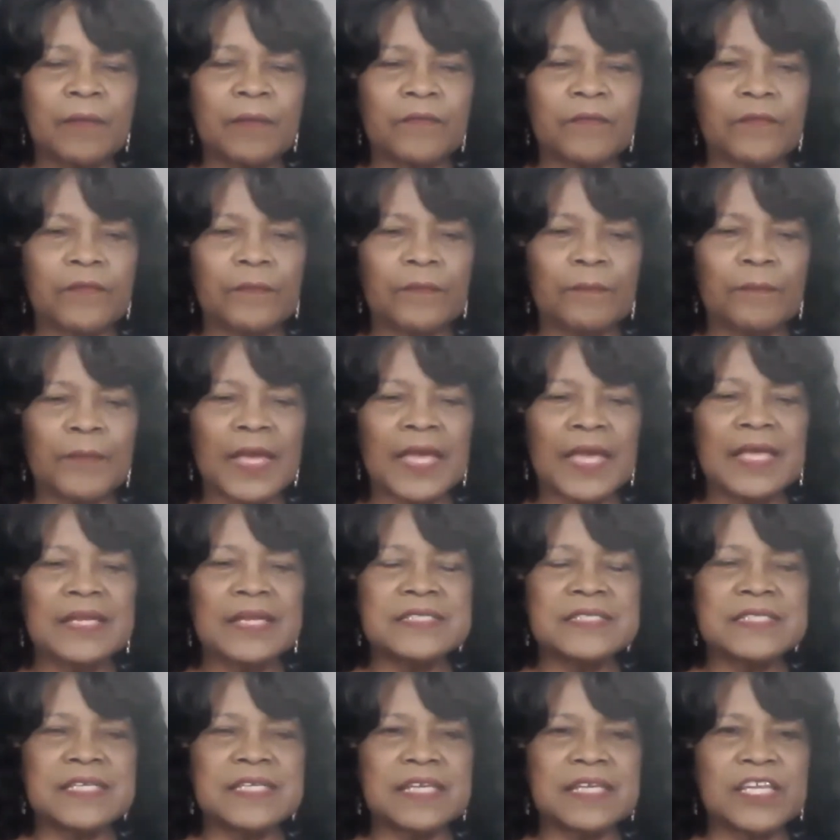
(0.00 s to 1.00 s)
made a
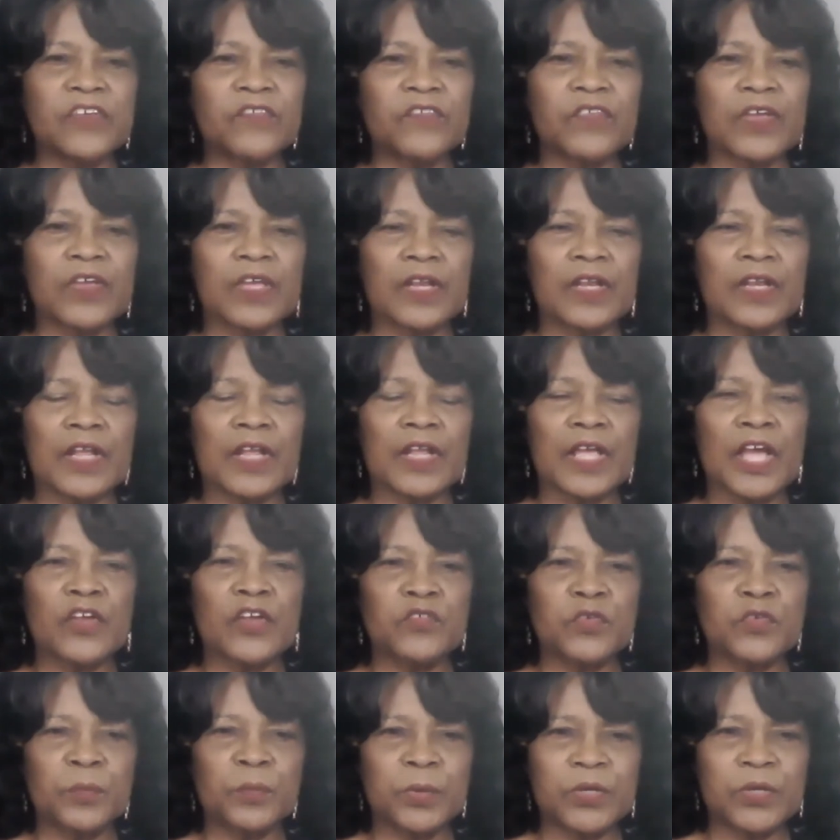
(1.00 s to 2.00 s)
significant
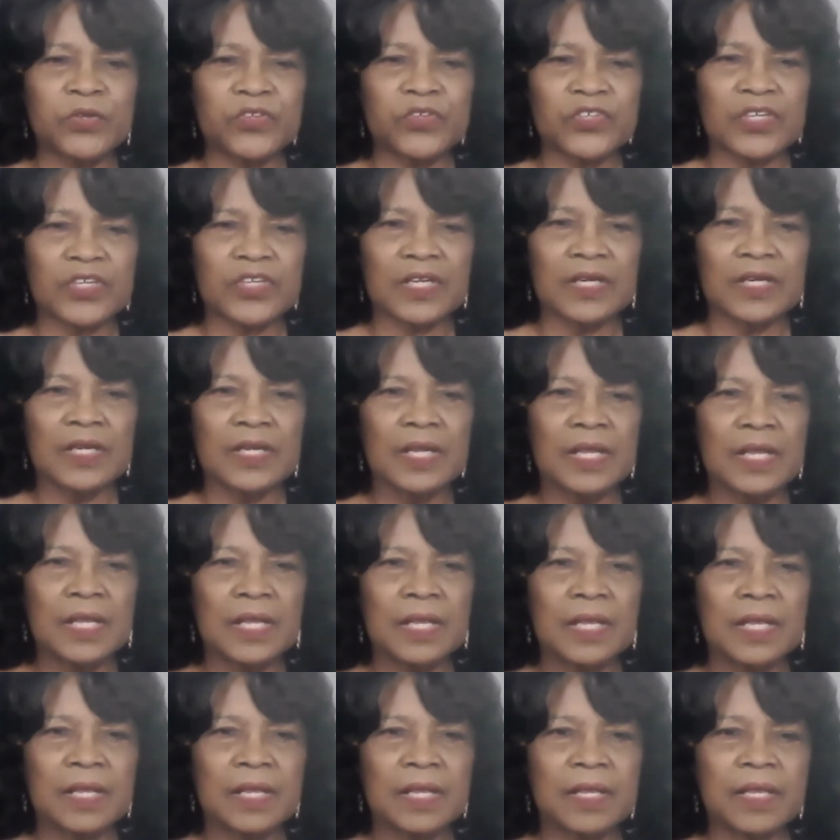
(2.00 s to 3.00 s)
contribution
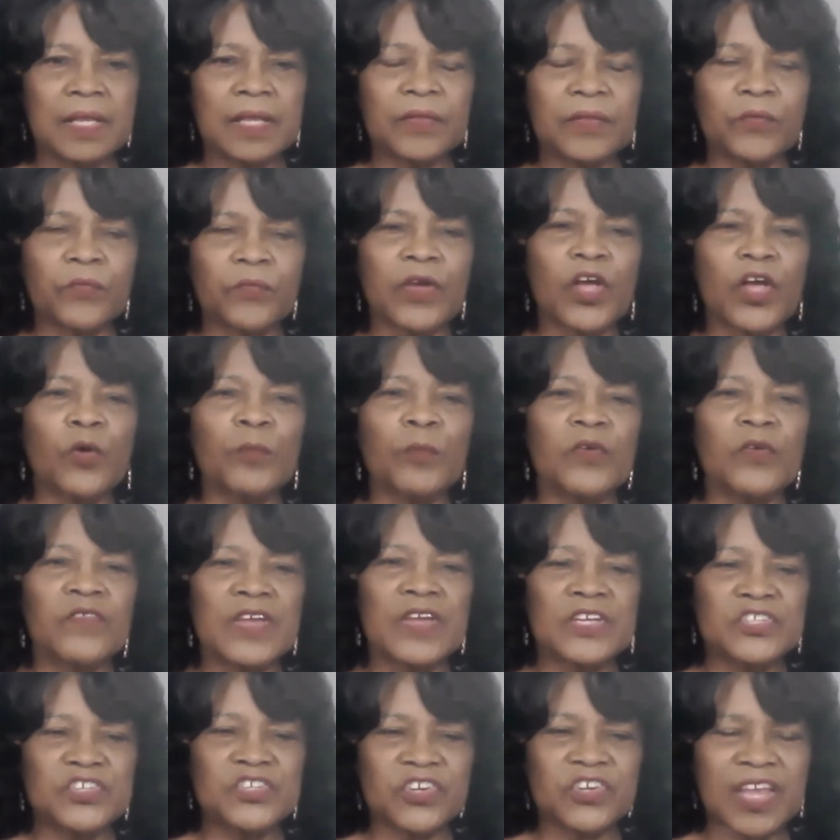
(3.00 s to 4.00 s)
in the realm of
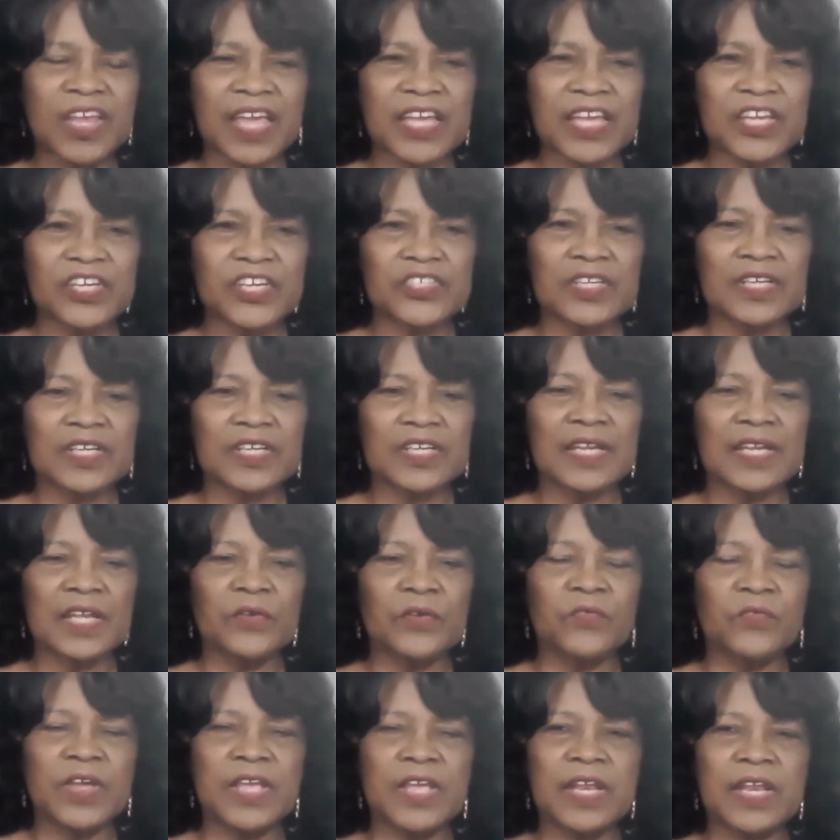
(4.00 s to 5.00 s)
education,
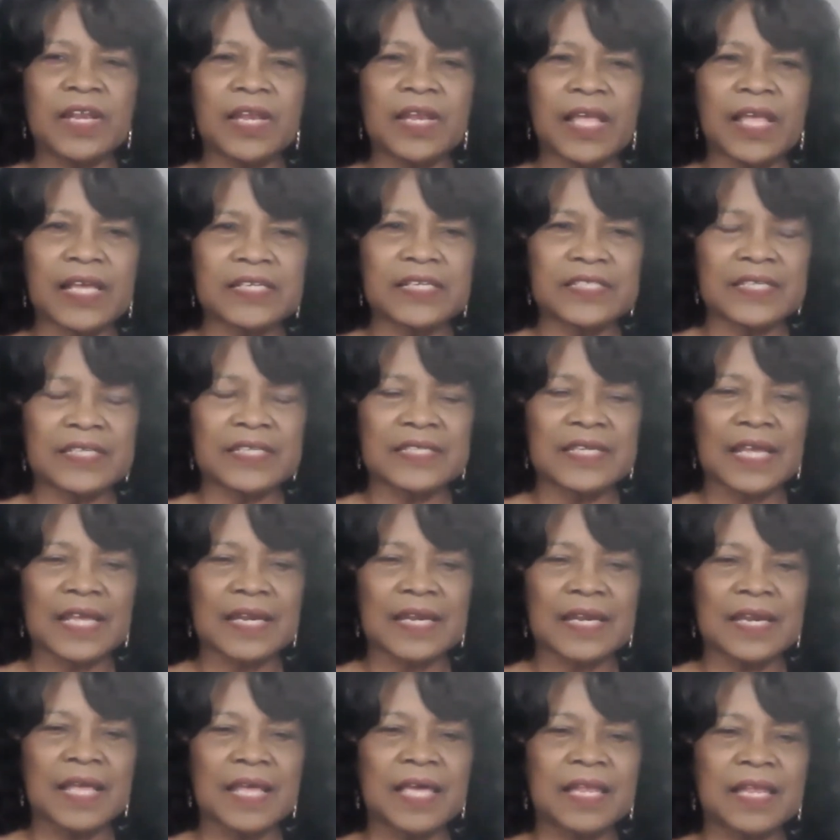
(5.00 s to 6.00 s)
in radiologic
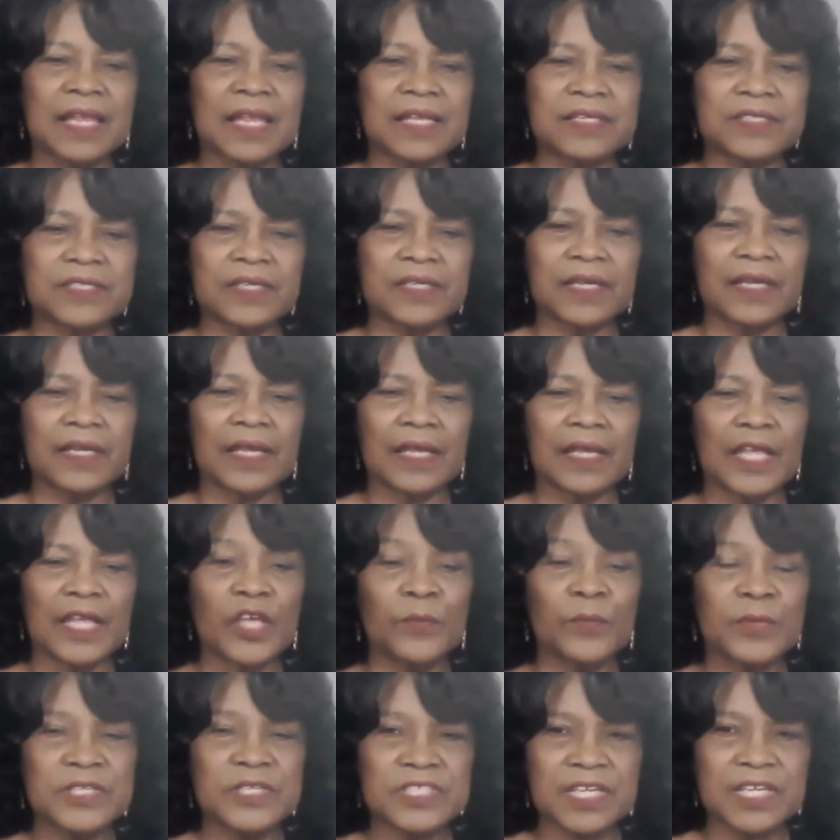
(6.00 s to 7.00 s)
technology,
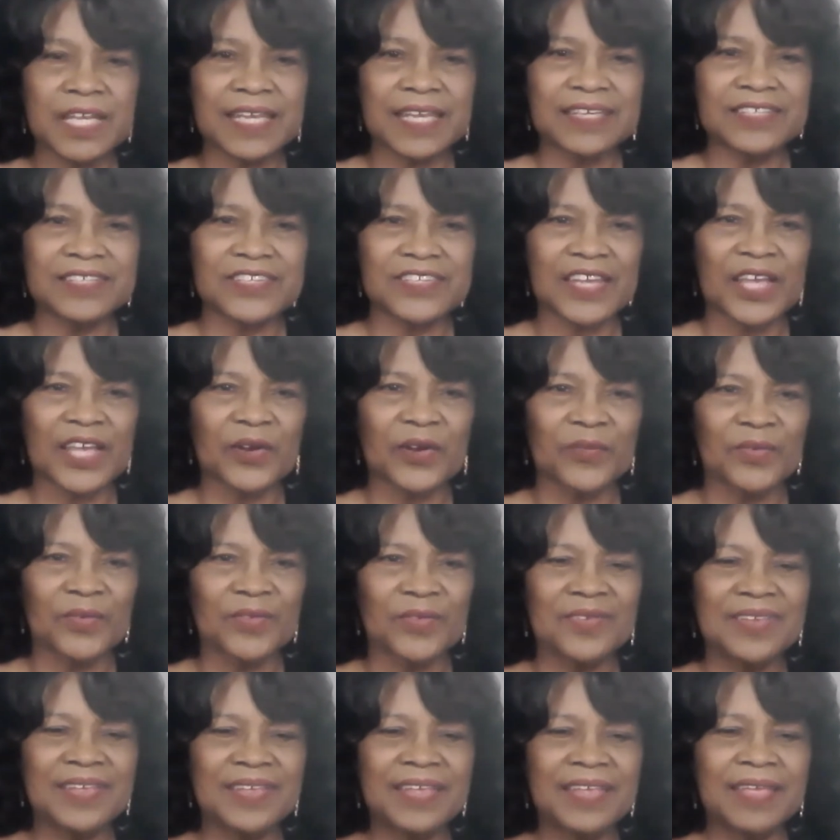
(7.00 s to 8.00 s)
imaging in
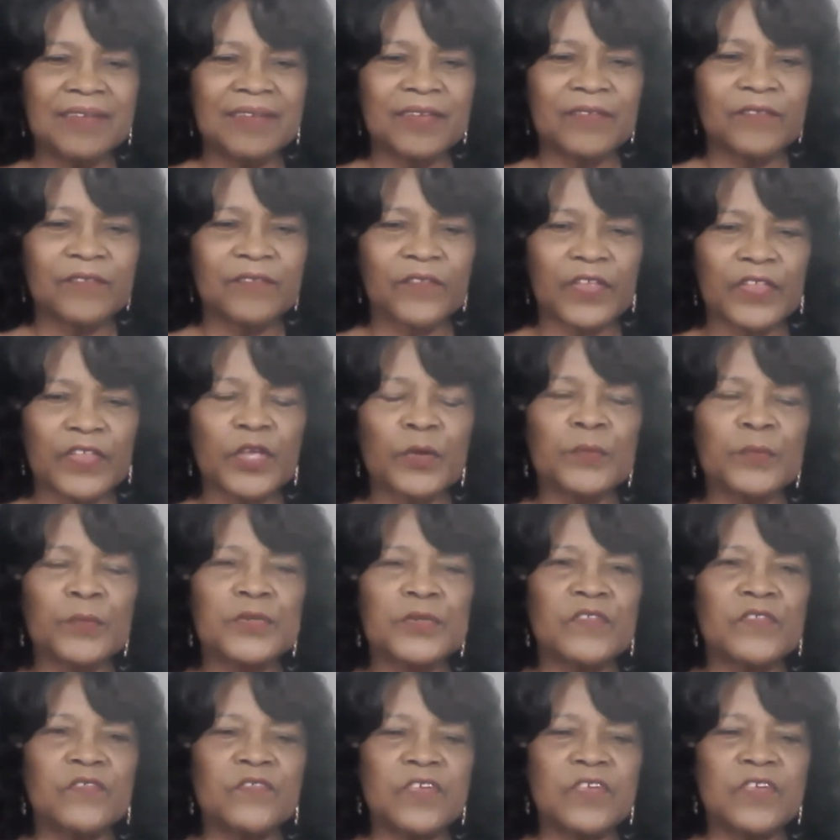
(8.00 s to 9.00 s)
general, for them
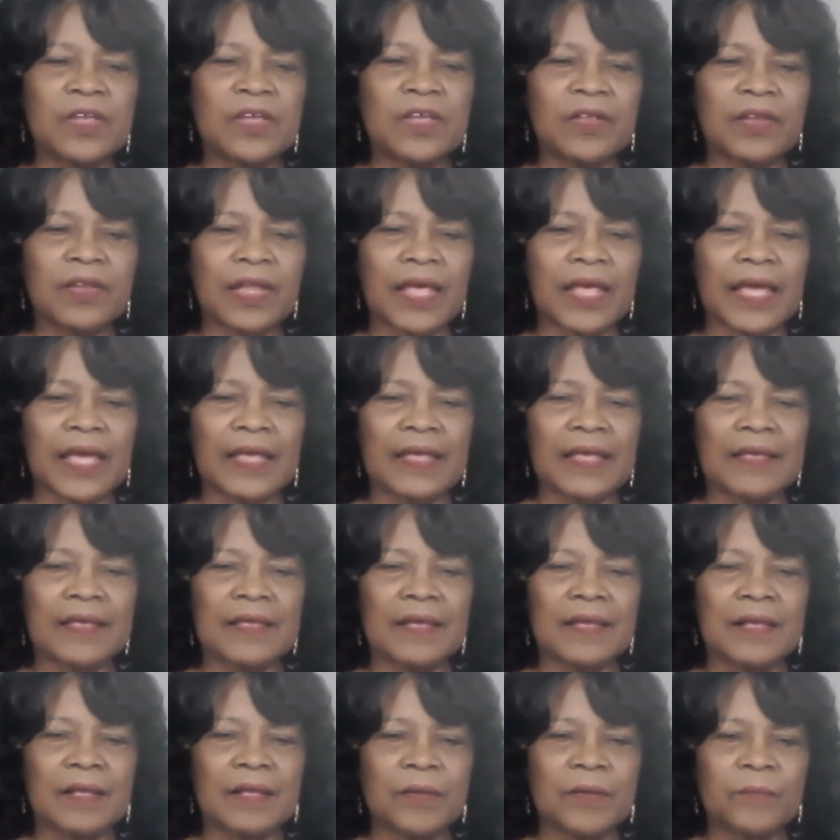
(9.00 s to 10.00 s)
to feel like
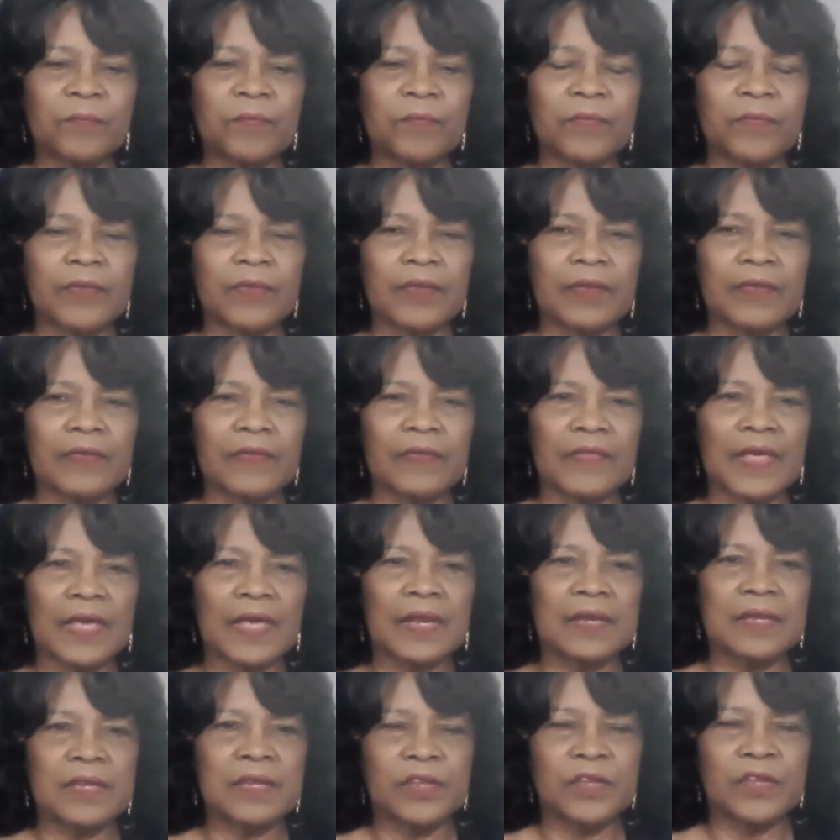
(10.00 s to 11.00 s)

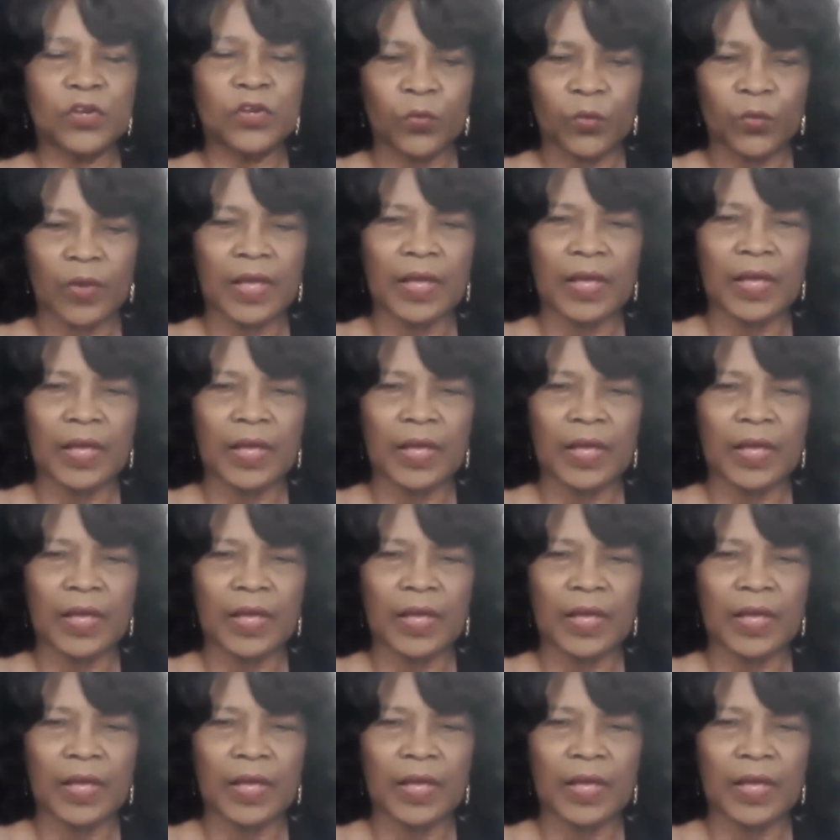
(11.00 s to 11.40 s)
that, I